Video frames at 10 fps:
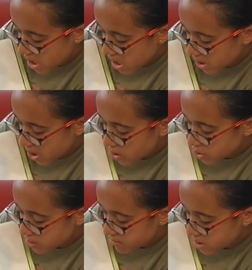He
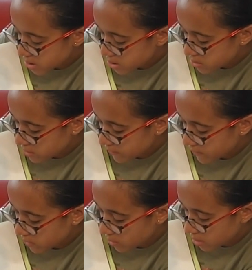knocked her mittens to the
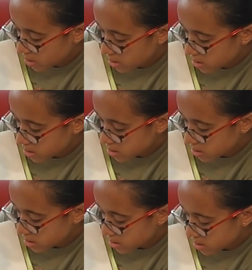floor.
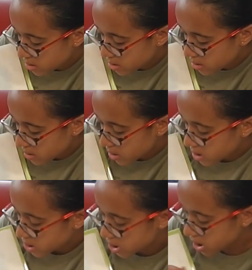
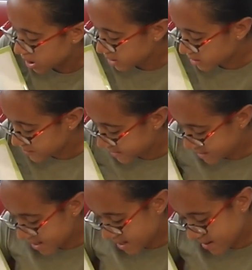She let them
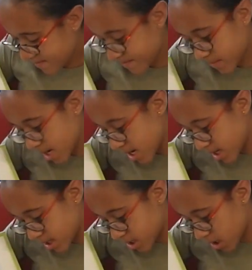stay.
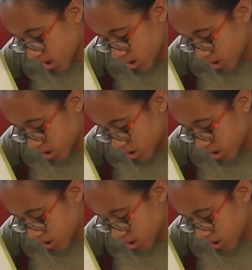Then he saw her